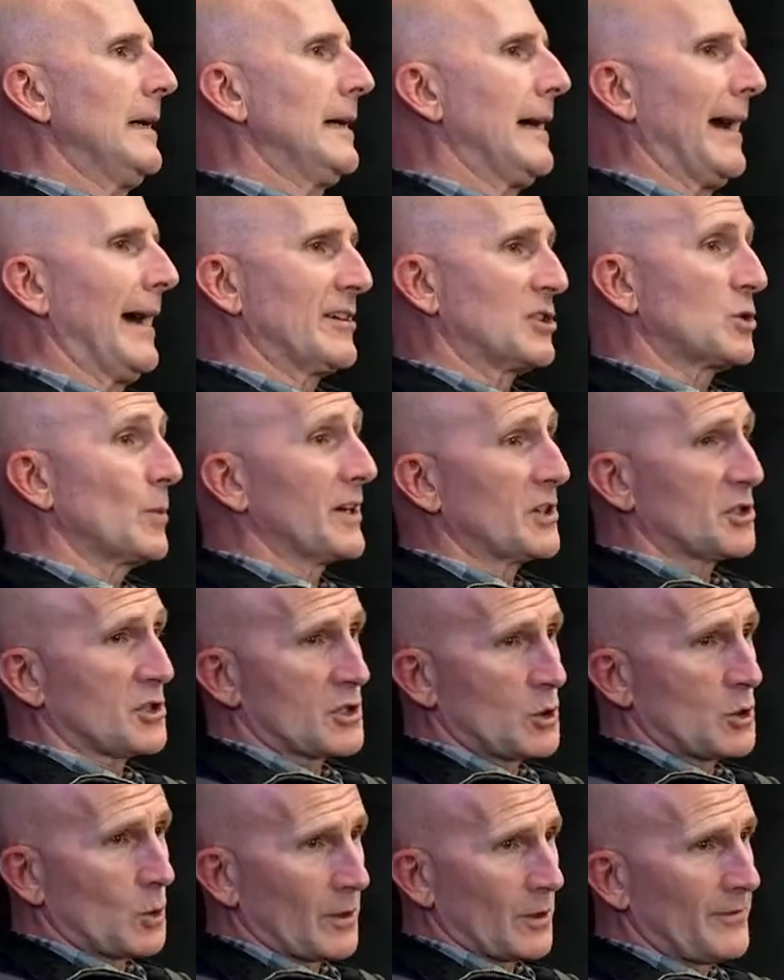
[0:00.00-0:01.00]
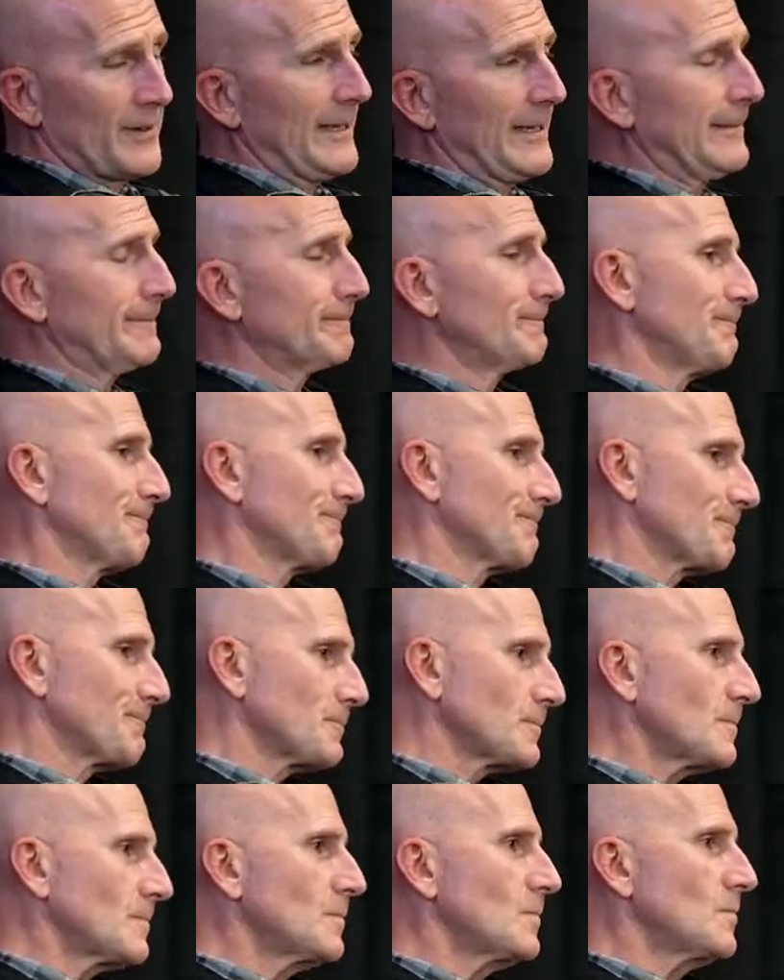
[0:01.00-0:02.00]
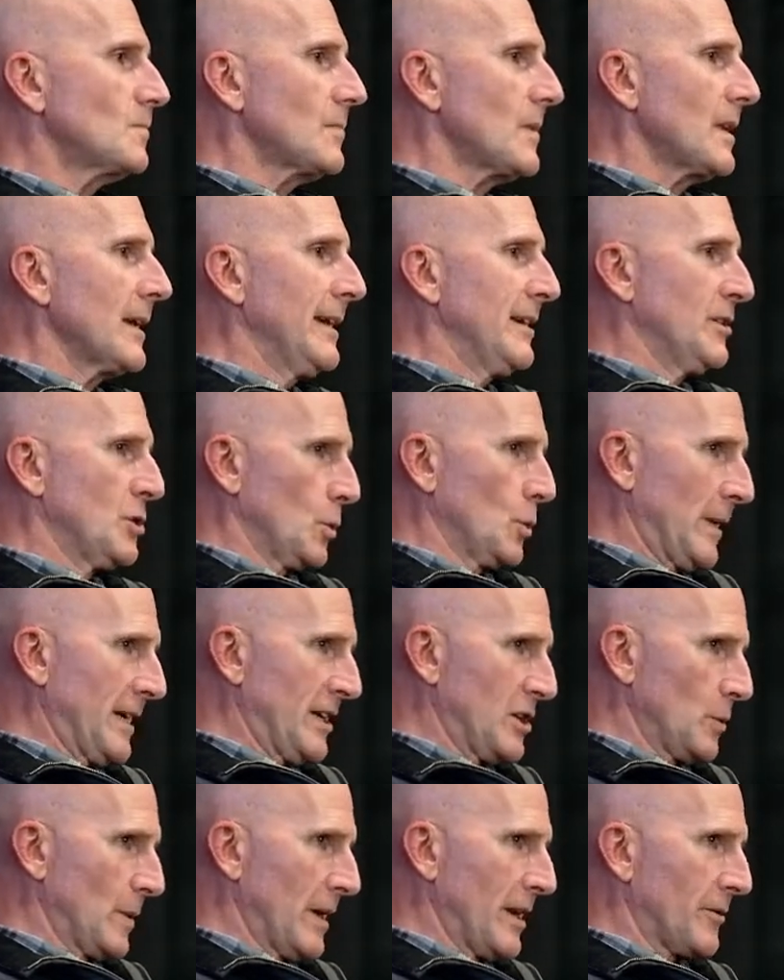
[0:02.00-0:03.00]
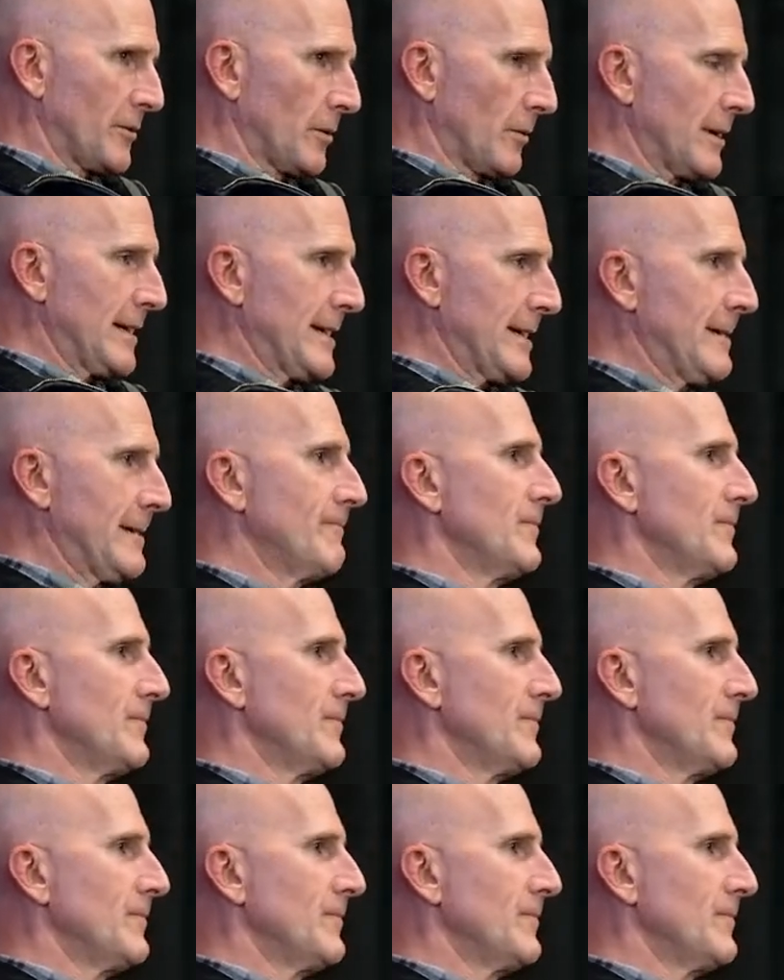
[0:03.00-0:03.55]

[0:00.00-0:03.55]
switched to Corvette in 2023.